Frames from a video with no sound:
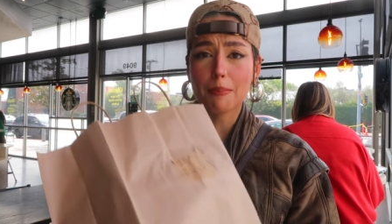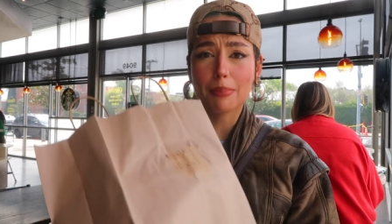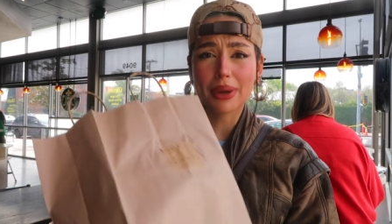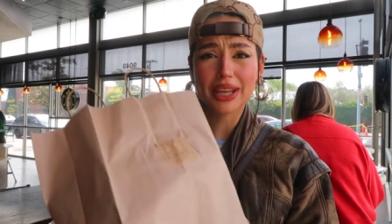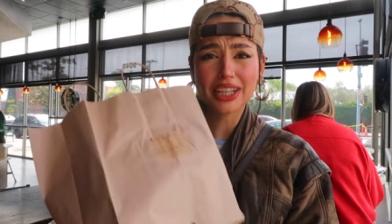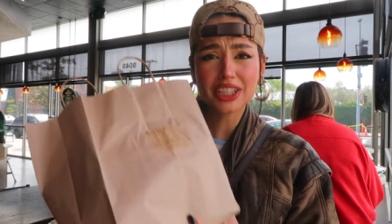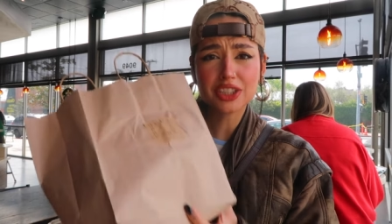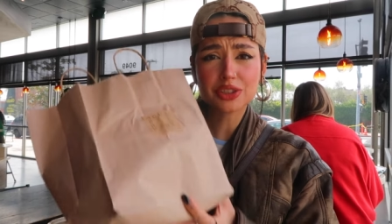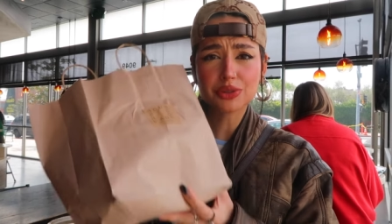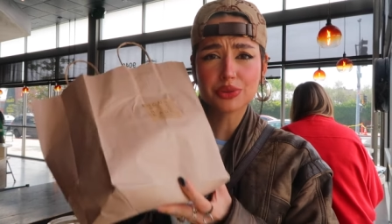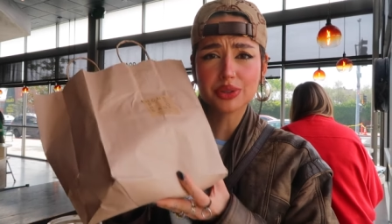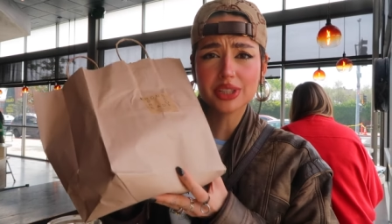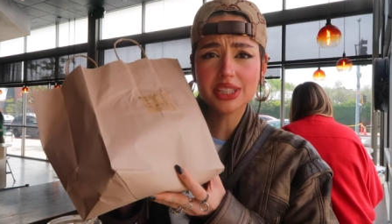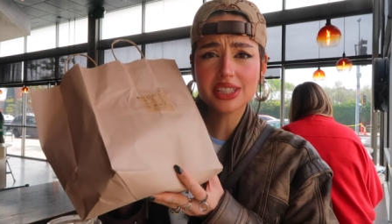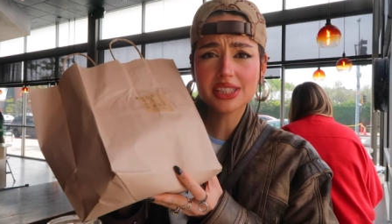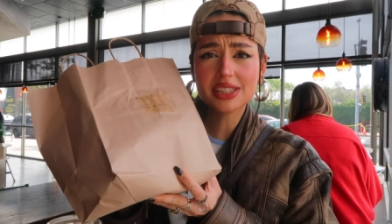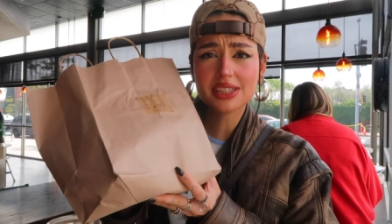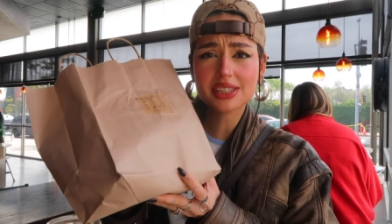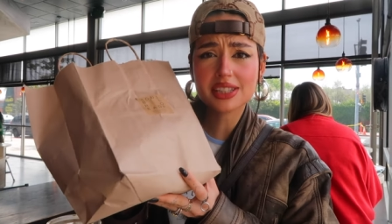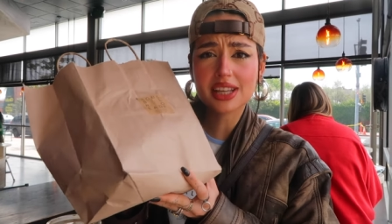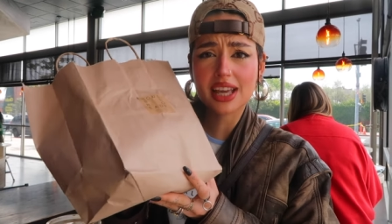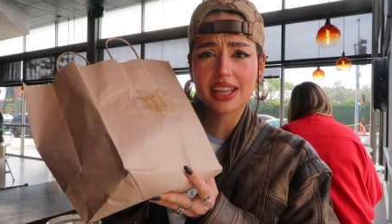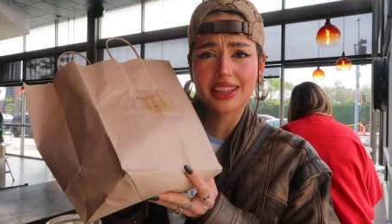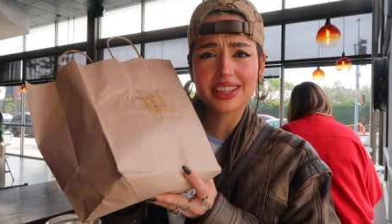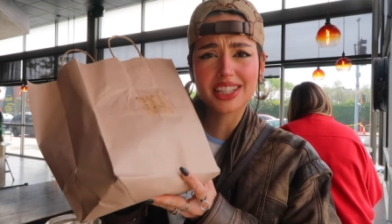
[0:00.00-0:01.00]

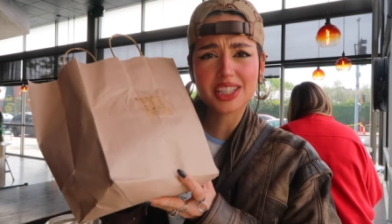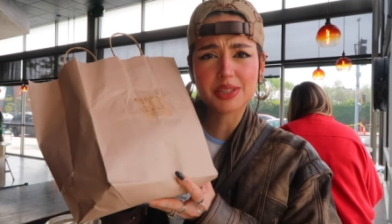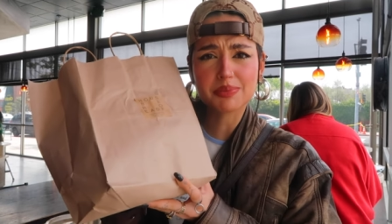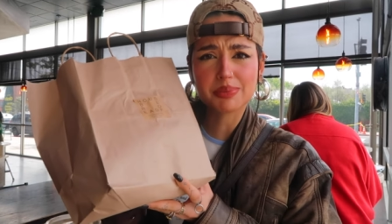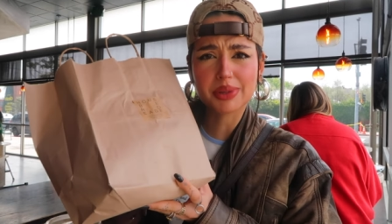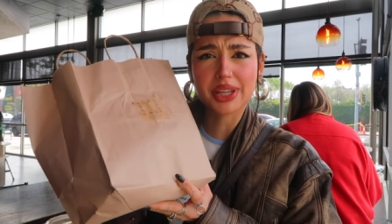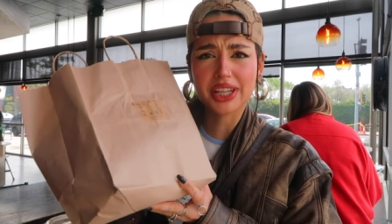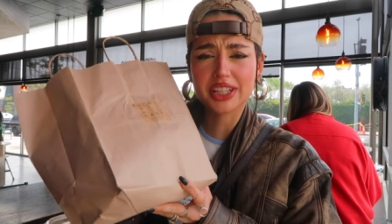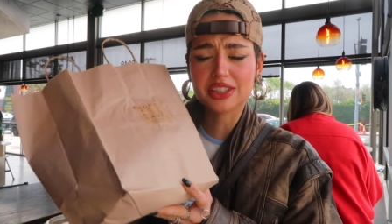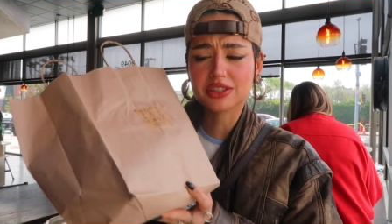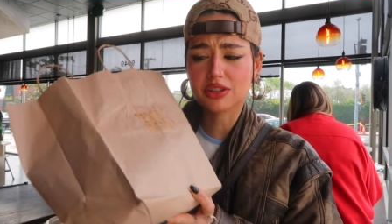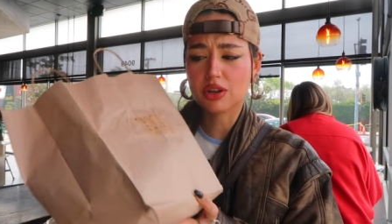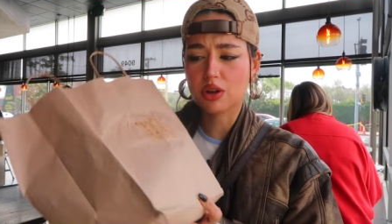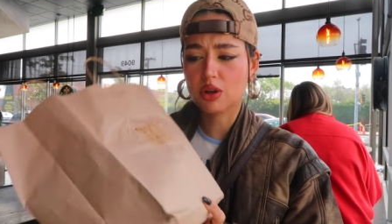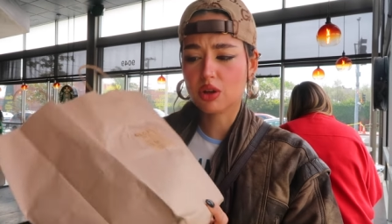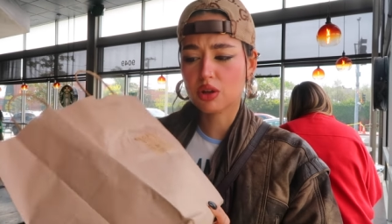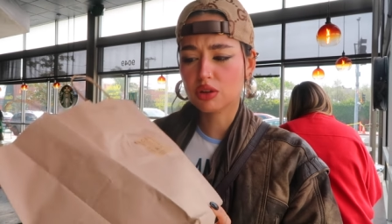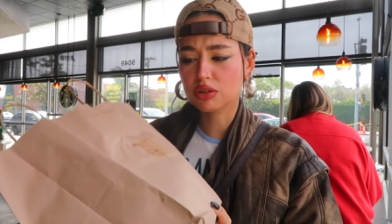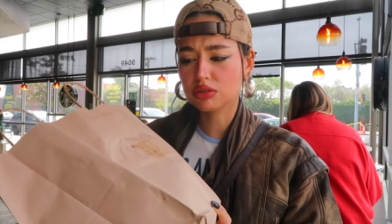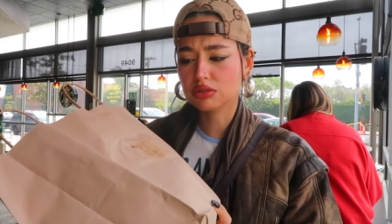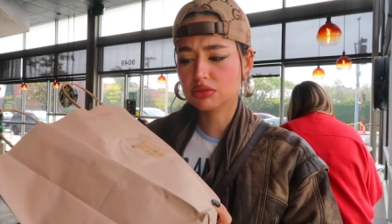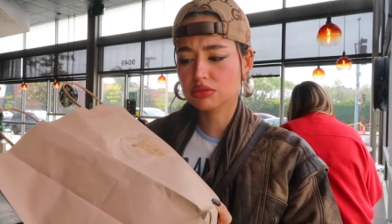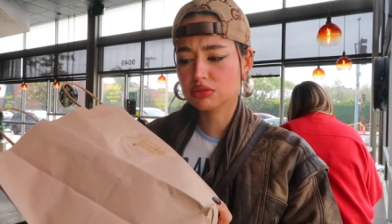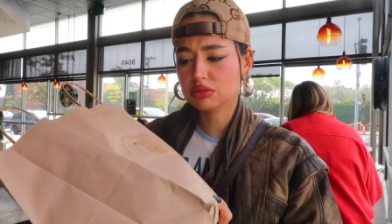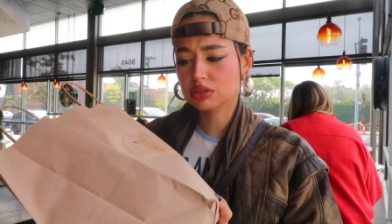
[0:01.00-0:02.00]
pastries at this place
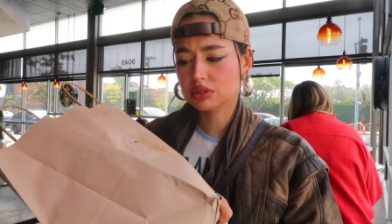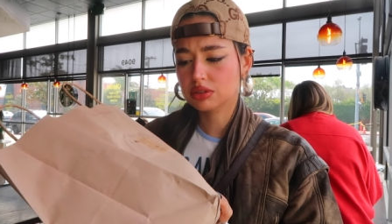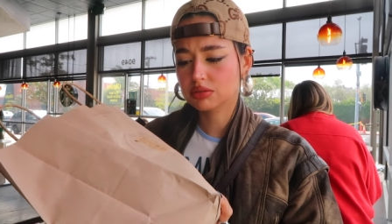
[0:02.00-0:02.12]
called